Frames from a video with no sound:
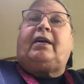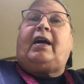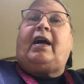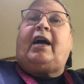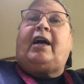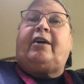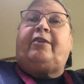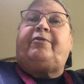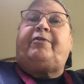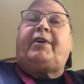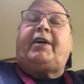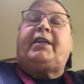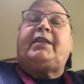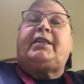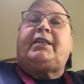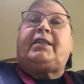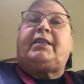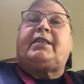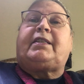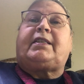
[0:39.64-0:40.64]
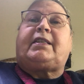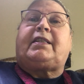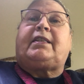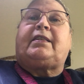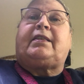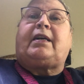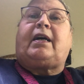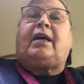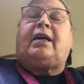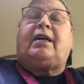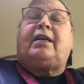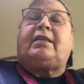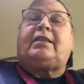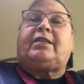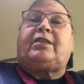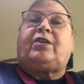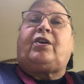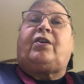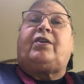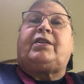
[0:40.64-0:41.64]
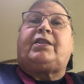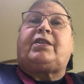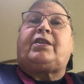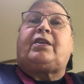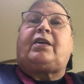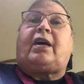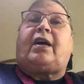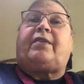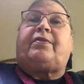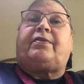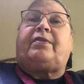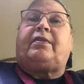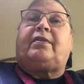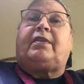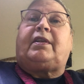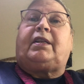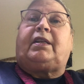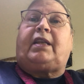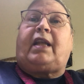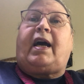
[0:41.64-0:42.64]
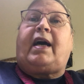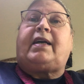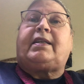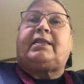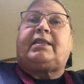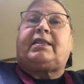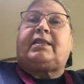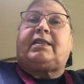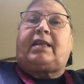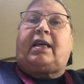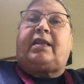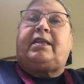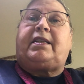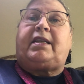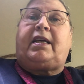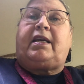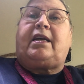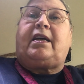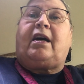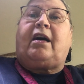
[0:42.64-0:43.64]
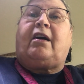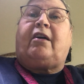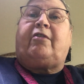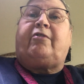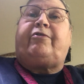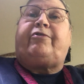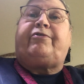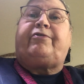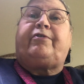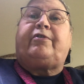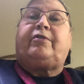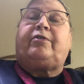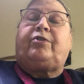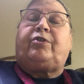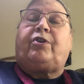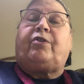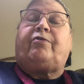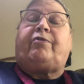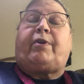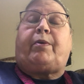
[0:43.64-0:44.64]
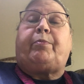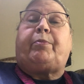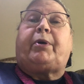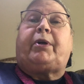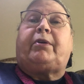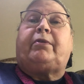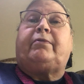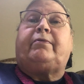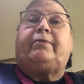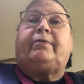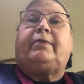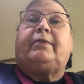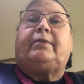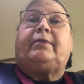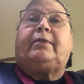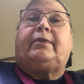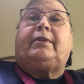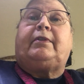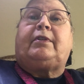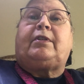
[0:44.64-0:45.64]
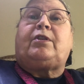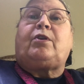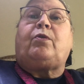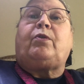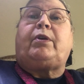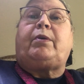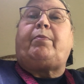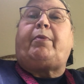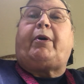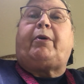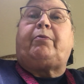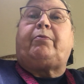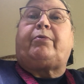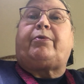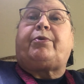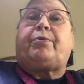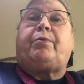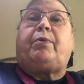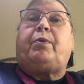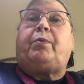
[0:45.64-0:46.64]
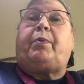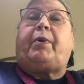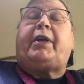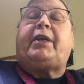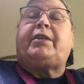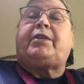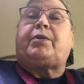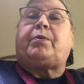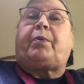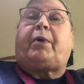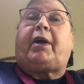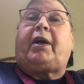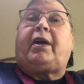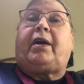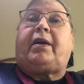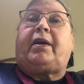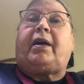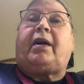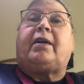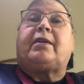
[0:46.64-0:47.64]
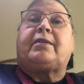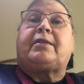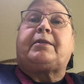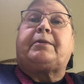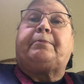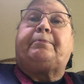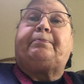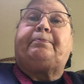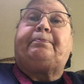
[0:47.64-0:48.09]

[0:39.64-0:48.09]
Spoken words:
Advent is starts at the last Sunday of November. It's only about 3 weeks away, I guess.